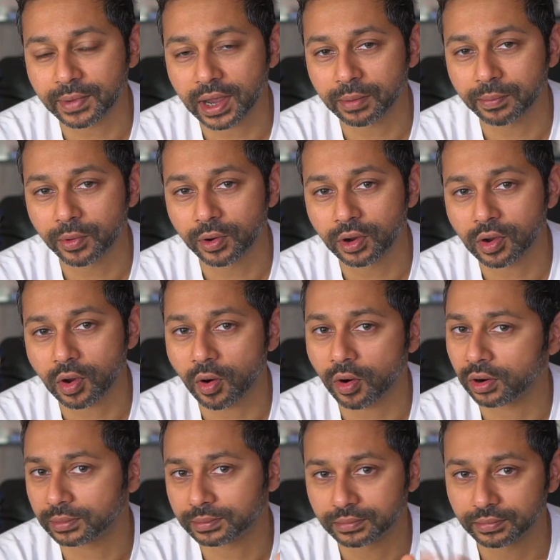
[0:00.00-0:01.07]
MacBook
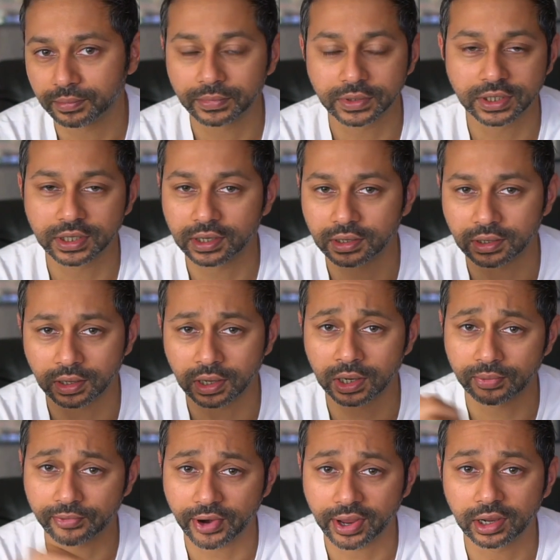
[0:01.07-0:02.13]
or say
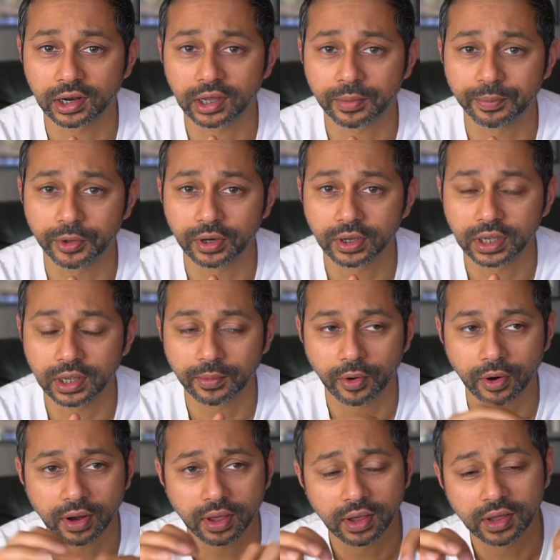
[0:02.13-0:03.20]
a regular computer
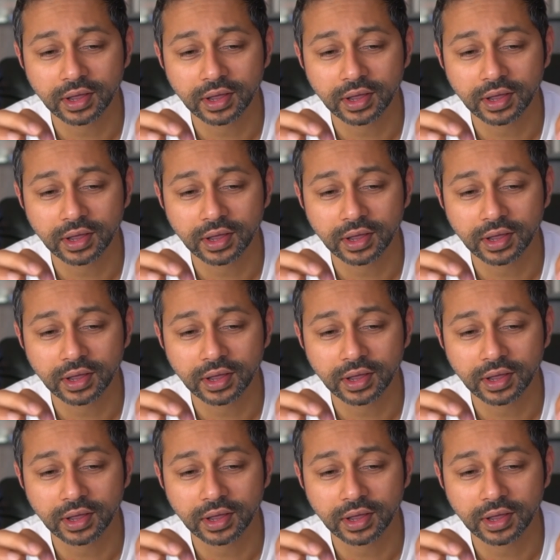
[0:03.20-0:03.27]
keyboard,